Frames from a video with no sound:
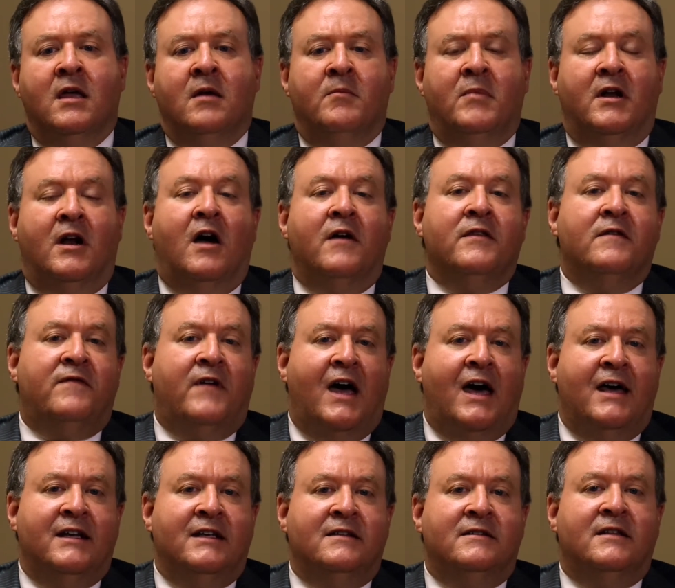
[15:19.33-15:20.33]
But on the
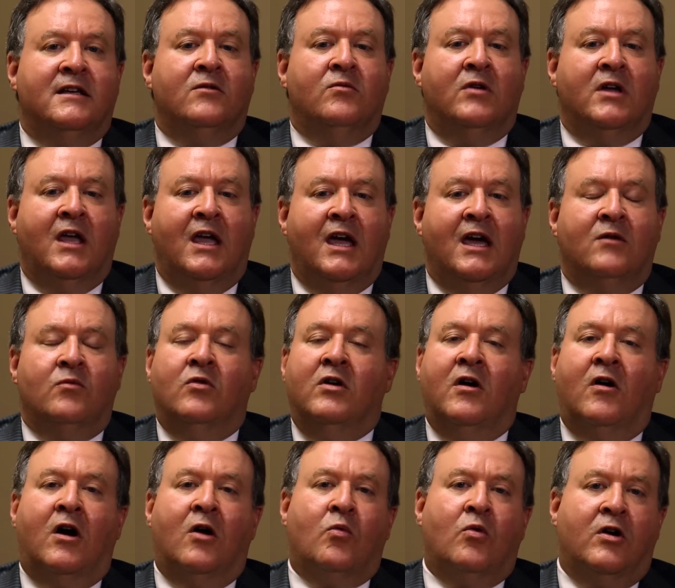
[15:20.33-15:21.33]
findings that we had, we
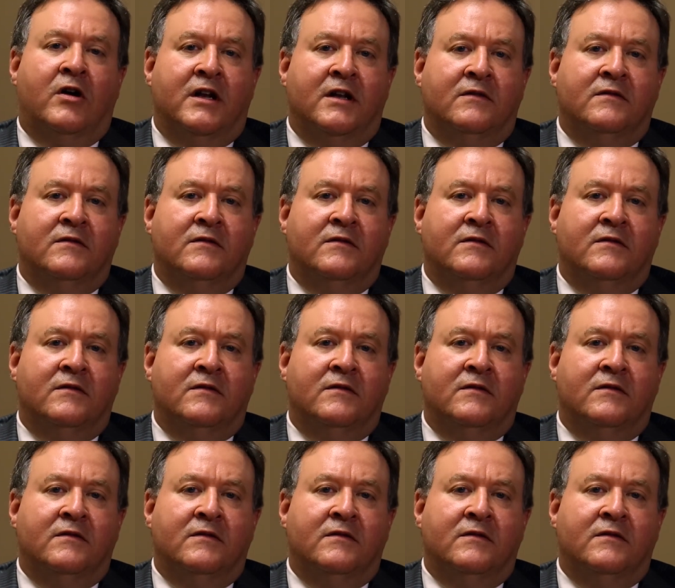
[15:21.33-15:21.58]
are working